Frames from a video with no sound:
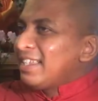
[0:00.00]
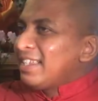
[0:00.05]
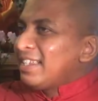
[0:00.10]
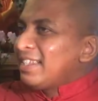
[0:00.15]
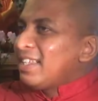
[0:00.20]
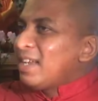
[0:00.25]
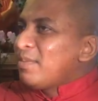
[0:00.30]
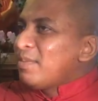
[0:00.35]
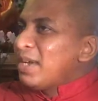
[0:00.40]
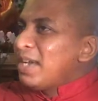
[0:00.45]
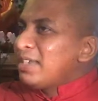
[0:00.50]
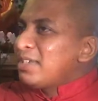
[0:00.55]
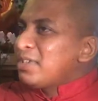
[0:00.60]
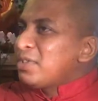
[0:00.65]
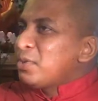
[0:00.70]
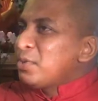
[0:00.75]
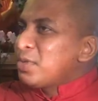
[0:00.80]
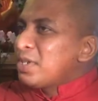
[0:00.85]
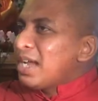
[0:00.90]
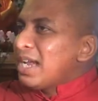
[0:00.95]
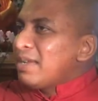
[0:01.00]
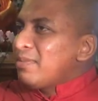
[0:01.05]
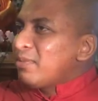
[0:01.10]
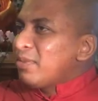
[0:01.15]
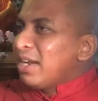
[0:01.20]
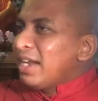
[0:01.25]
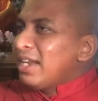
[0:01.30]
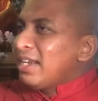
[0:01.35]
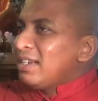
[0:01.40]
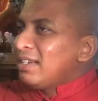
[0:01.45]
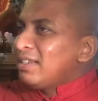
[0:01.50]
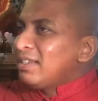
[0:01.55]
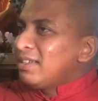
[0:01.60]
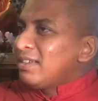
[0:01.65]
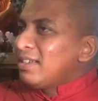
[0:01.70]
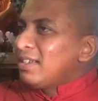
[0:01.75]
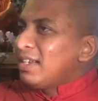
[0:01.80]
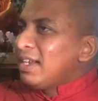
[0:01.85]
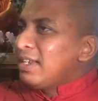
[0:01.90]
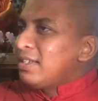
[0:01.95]
Dhamma has no time, right?
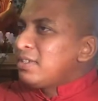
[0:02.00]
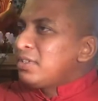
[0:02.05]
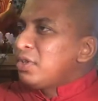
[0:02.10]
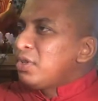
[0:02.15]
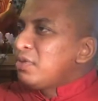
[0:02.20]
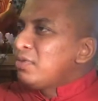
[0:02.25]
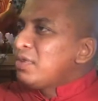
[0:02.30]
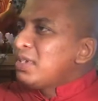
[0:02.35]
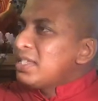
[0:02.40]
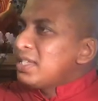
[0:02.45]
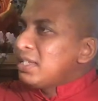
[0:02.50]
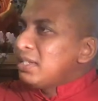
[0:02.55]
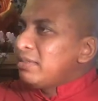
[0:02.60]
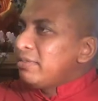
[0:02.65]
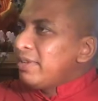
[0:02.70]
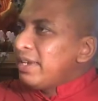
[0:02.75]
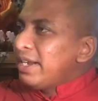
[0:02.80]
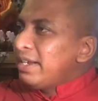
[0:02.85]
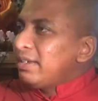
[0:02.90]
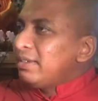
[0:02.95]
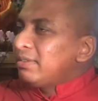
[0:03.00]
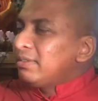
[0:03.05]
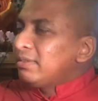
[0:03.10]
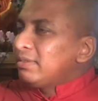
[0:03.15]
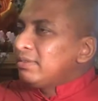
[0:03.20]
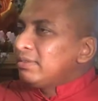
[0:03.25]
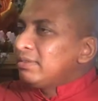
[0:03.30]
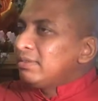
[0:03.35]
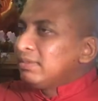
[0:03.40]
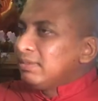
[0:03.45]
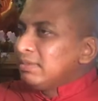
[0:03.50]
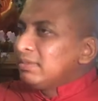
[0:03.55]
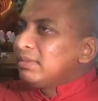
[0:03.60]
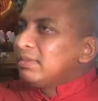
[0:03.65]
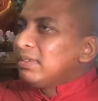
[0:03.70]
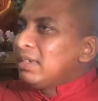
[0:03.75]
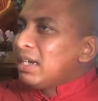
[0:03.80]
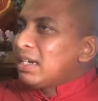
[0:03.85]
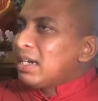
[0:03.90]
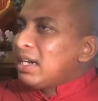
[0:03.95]
It is universal, right?
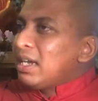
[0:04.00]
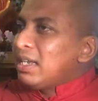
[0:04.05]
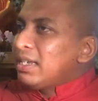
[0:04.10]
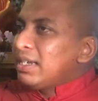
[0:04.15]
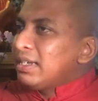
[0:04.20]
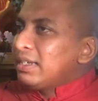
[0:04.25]
Akalika.